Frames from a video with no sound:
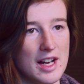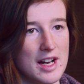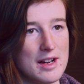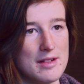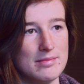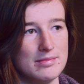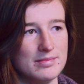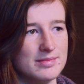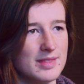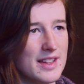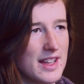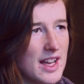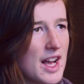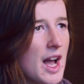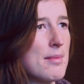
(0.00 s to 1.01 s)
I
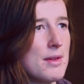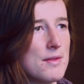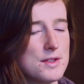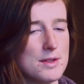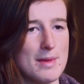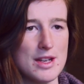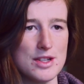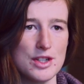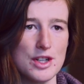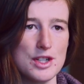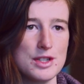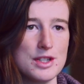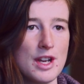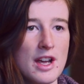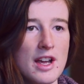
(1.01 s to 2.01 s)
think a couple of
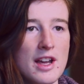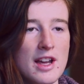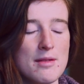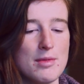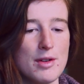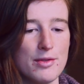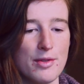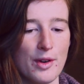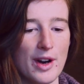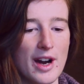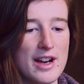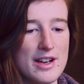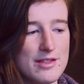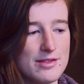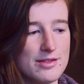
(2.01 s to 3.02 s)
semesters before
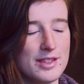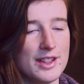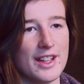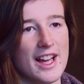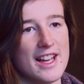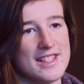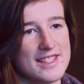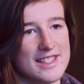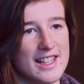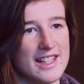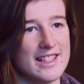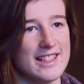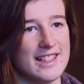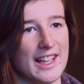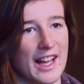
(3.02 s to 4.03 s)
I realized
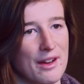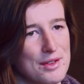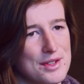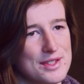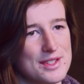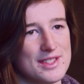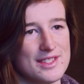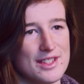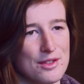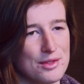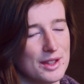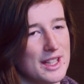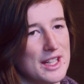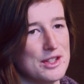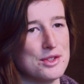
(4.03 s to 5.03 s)
that it was a
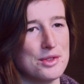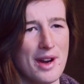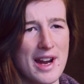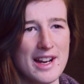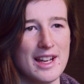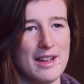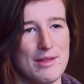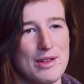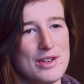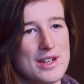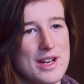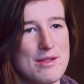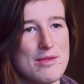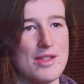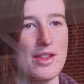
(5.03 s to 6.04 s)
really great
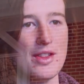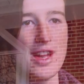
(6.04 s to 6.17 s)
community with a